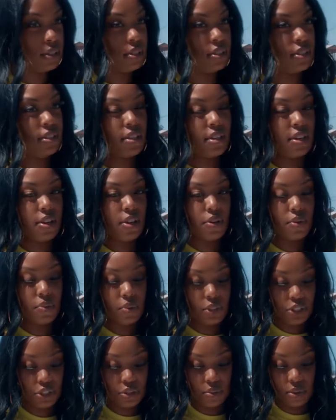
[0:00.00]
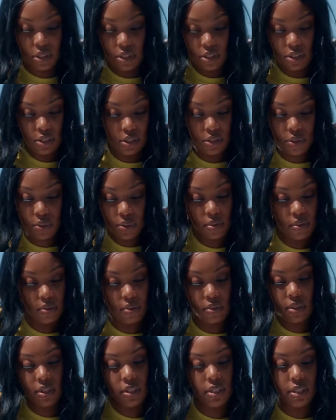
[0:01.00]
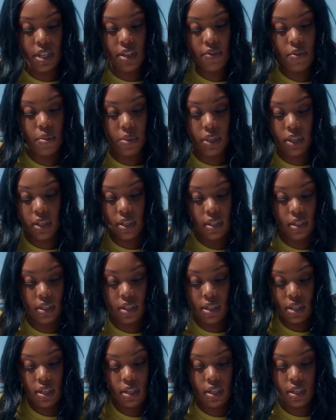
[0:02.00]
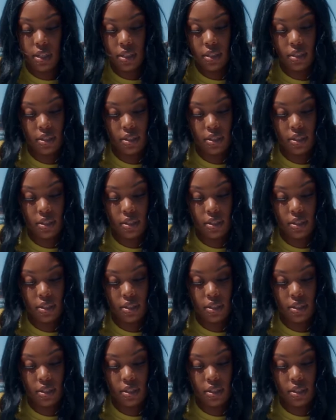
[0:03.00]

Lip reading: So what you want to do is give them a good